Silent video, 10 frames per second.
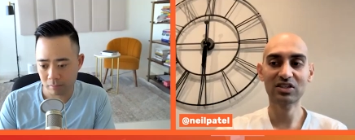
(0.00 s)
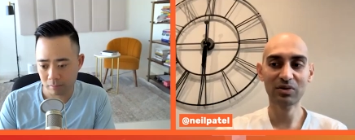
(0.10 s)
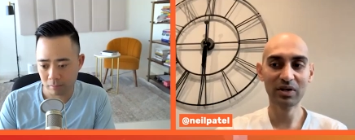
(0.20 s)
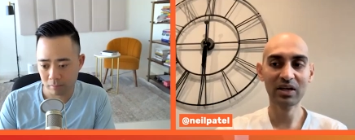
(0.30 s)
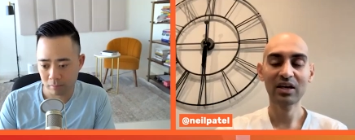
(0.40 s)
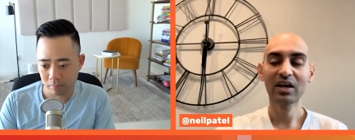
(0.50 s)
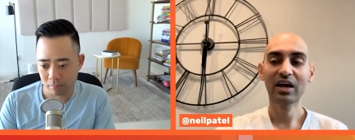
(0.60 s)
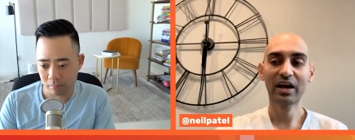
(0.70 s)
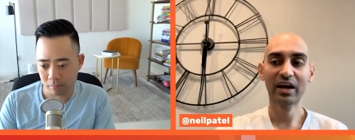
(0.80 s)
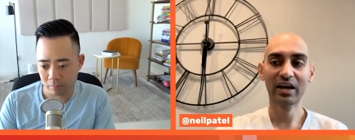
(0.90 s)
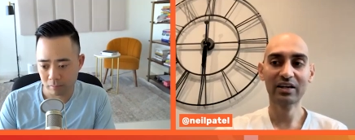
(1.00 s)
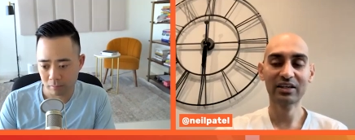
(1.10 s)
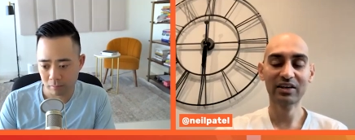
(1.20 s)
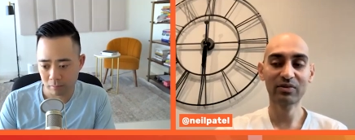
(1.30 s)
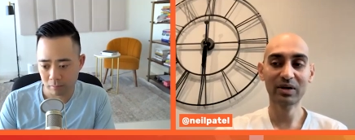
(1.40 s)
Speaker 1: doing
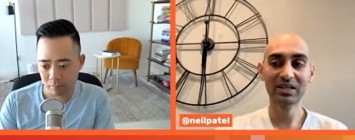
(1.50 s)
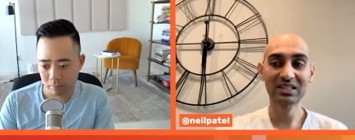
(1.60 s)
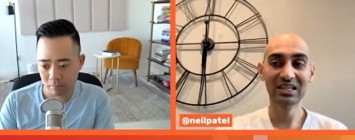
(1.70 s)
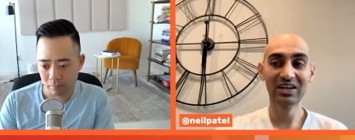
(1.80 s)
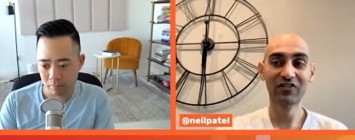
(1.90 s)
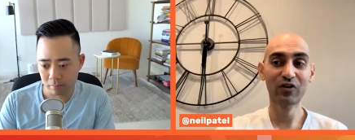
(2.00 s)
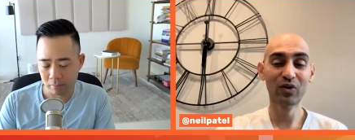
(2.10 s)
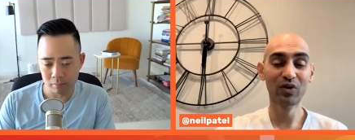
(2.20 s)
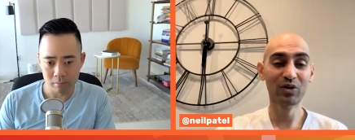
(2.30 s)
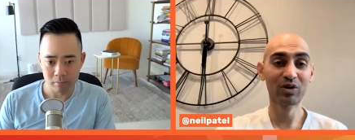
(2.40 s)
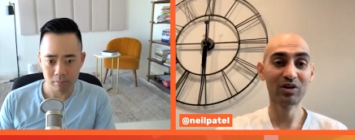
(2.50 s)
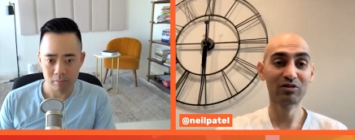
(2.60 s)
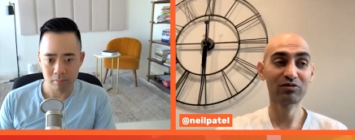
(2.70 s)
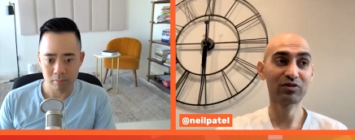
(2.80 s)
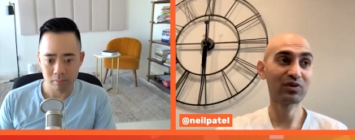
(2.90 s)
and give away stuff
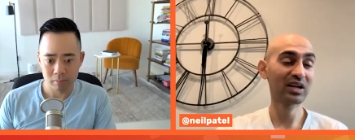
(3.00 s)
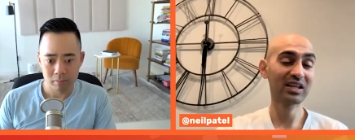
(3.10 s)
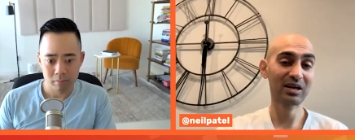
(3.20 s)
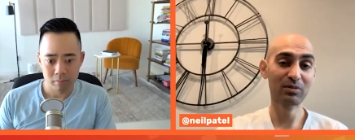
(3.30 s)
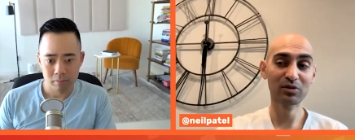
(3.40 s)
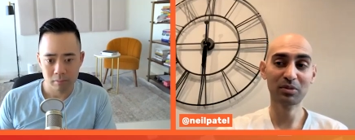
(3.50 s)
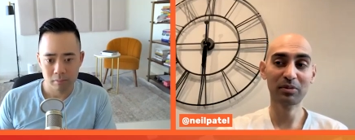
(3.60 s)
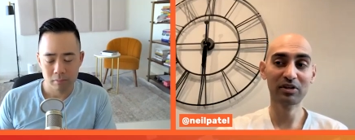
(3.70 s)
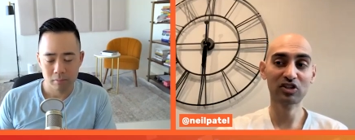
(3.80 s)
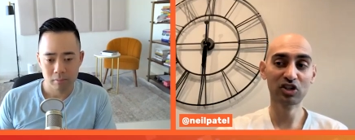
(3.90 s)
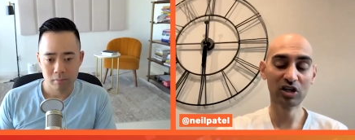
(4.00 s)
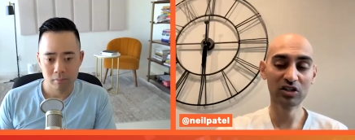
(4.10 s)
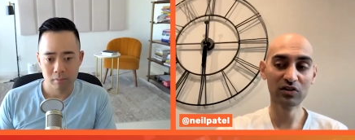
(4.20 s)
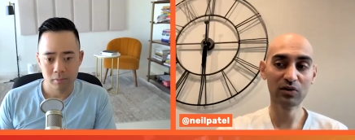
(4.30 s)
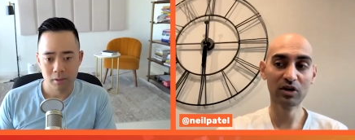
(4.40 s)
for free that most people have to
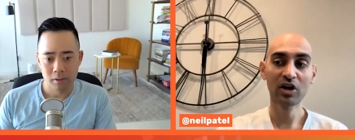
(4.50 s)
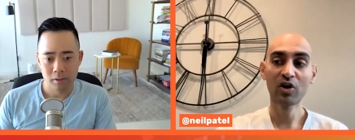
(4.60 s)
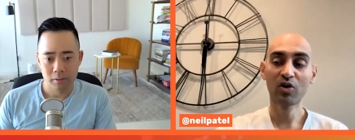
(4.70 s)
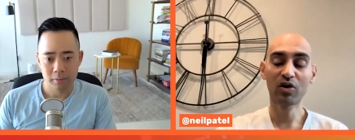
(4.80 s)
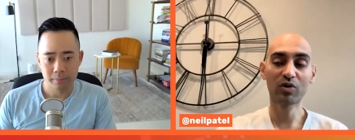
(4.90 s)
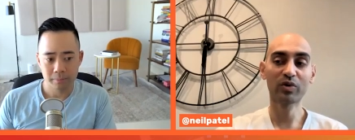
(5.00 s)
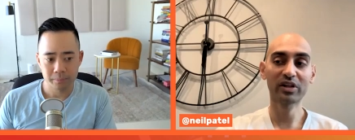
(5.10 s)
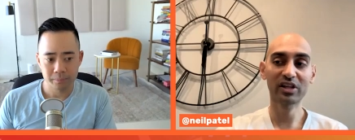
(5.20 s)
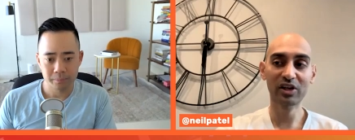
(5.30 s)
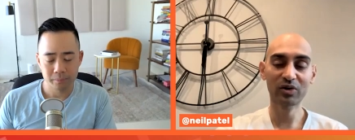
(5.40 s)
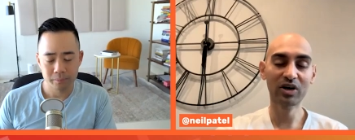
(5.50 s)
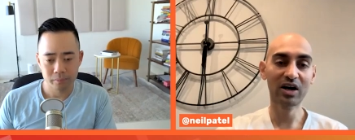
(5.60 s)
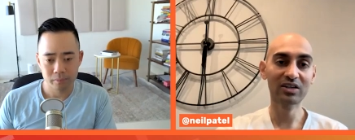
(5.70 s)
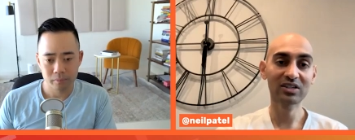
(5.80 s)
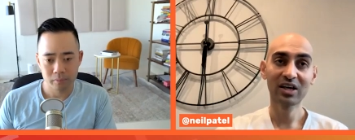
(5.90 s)
charge for or really low
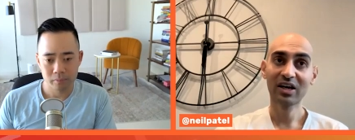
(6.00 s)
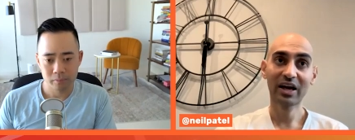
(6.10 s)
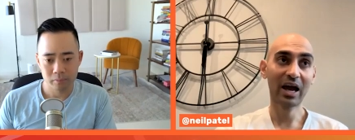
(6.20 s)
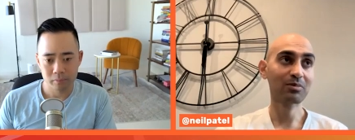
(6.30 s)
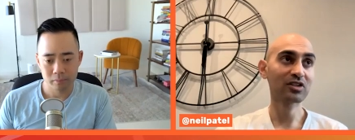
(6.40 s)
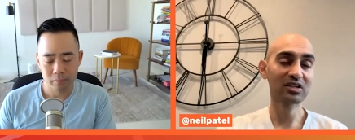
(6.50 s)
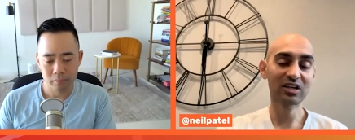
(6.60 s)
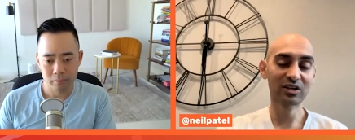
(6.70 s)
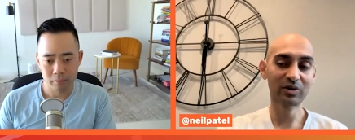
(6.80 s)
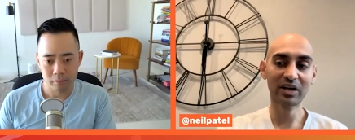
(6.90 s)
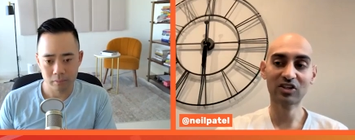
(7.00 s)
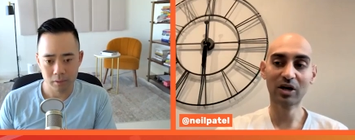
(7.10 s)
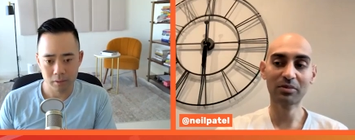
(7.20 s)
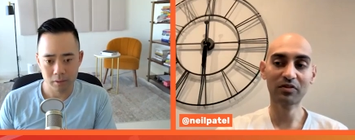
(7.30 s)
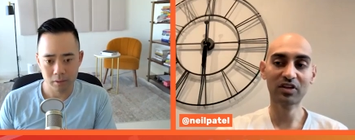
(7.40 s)
cost. Amazon did a great
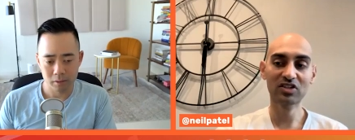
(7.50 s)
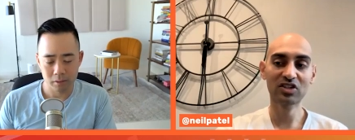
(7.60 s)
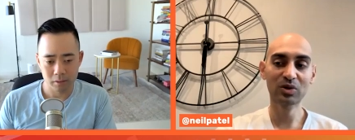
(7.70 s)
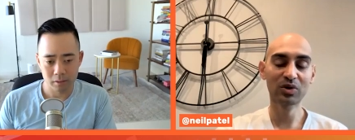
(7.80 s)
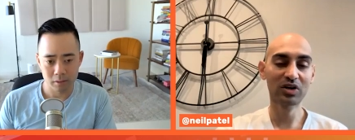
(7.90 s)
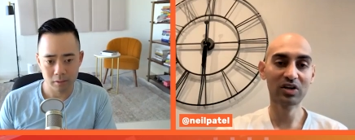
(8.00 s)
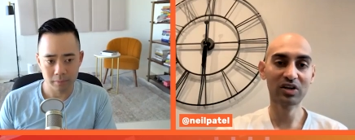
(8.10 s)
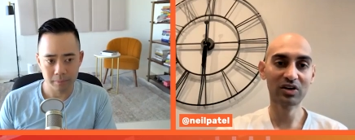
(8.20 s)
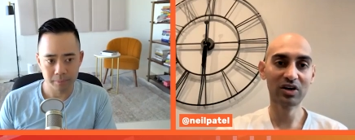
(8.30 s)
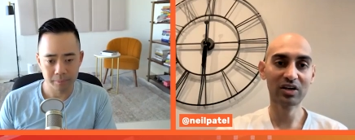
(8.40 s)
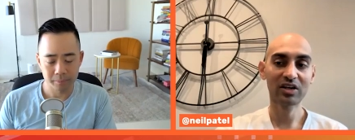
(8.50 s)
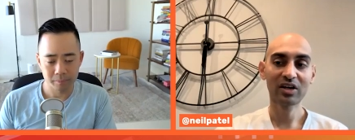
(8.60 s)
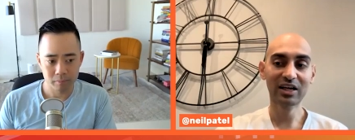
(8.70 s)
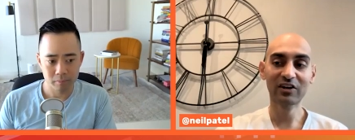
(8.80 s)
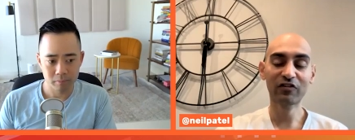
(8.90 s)
job of this too earlier on.
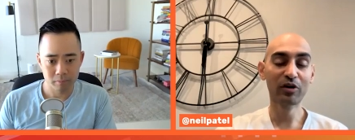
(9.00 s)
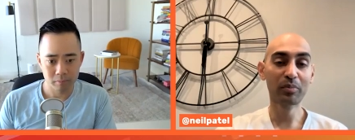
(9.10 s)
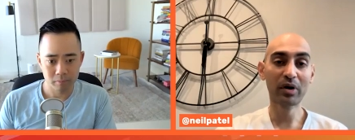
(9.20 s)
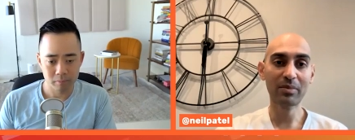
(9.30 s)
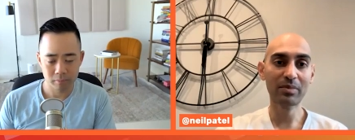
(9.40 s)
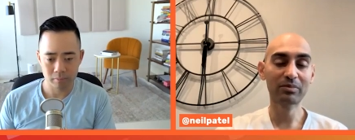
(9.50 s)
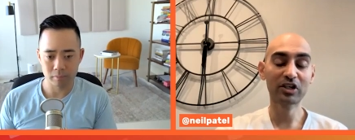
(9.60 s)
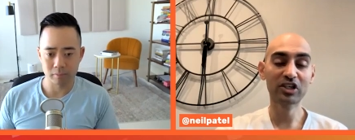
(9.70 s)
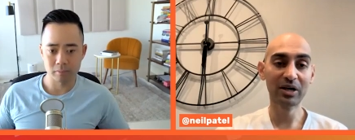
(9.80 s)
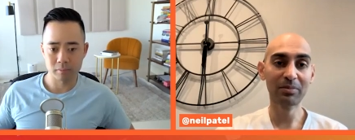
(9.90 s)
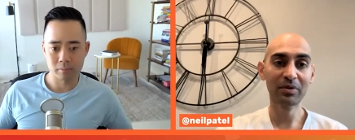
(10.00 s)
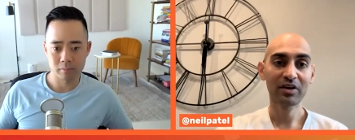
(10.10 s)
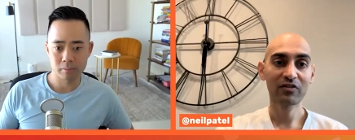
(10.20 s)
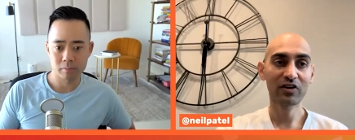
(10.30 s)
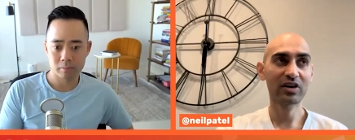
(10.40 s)
Sign up for a prime membership
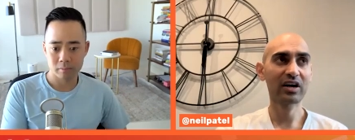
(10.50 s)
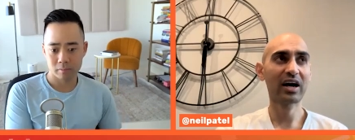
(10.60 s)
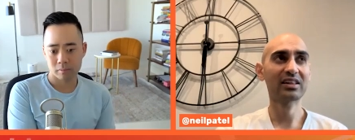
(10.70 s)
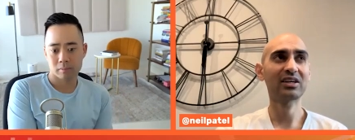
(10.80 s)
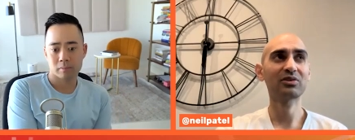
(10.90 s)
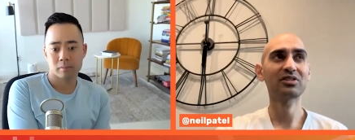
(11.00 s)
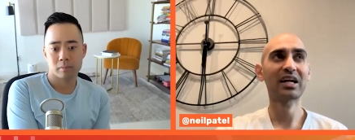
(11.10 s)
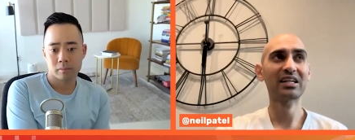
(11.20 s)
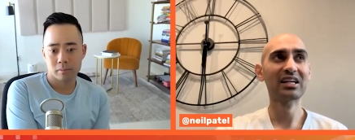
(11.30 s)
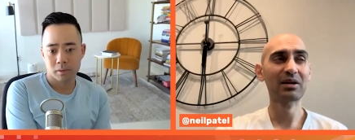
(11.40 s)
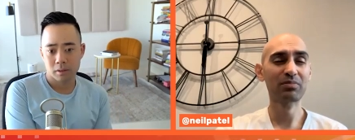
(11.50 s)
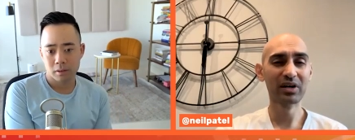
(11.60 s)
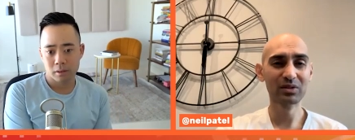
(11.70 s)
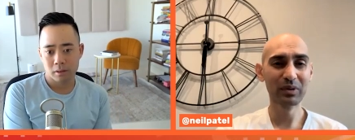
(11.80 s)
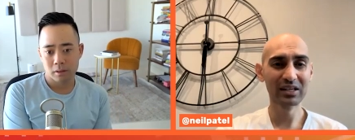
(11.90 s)
for I think it was 99
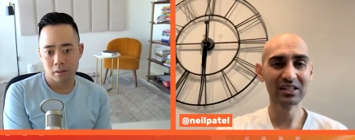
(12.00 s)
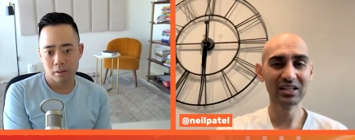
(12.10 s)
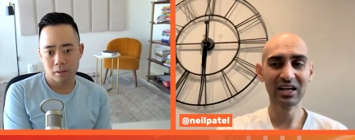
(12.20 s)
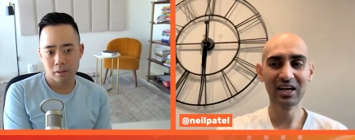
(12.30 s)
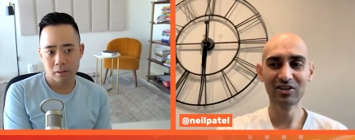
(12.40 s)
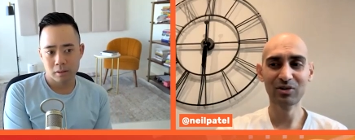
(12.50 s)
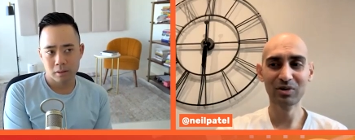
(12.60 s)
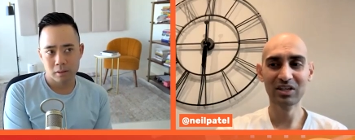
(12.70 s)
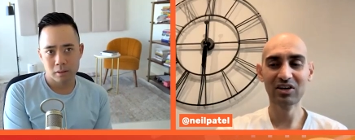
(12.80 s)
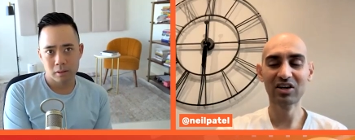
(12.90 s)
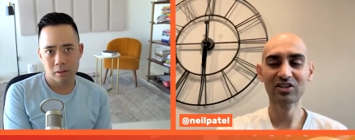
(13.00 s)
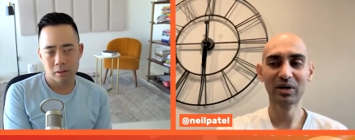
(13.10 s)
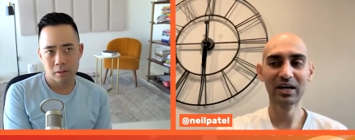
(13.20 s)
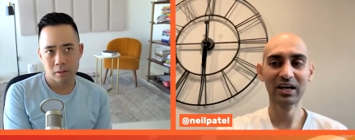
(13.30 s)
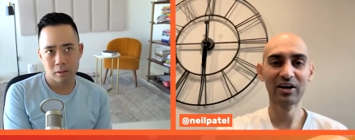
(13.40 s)
bucks back in the day. I don't know what it
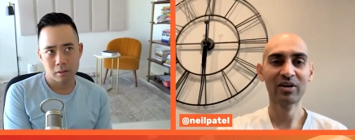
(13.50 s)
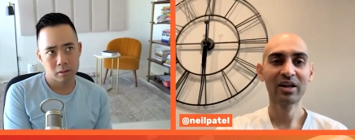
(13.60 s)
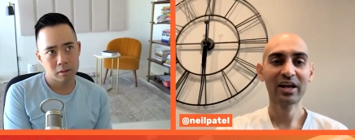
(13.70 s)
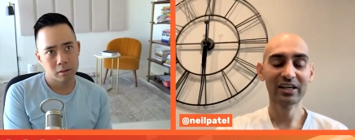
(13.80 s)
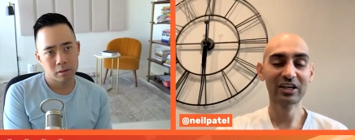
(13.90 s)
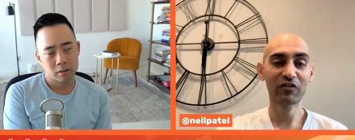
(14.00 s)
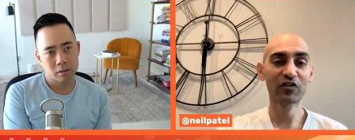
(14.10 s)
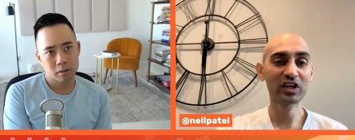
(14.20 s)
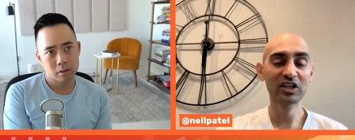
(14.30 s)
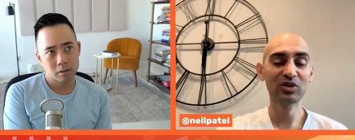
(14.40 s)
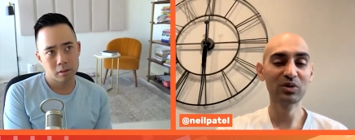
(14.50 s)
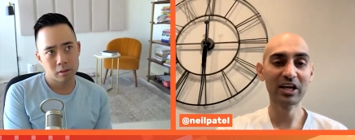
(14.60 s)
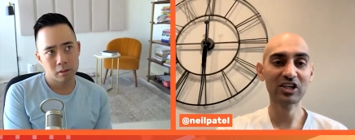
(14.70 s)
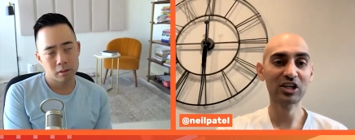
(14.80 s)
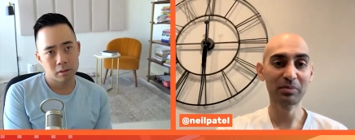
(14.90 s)
costs right now and get free
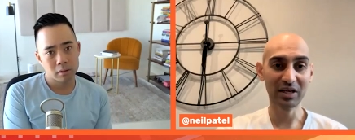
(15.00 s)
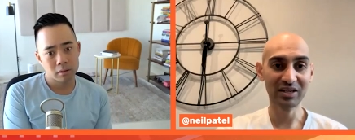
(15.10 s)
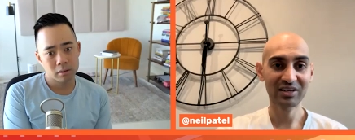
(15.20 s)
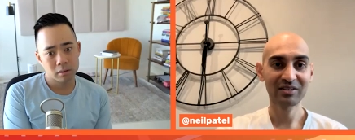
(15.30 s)
2-day shipping.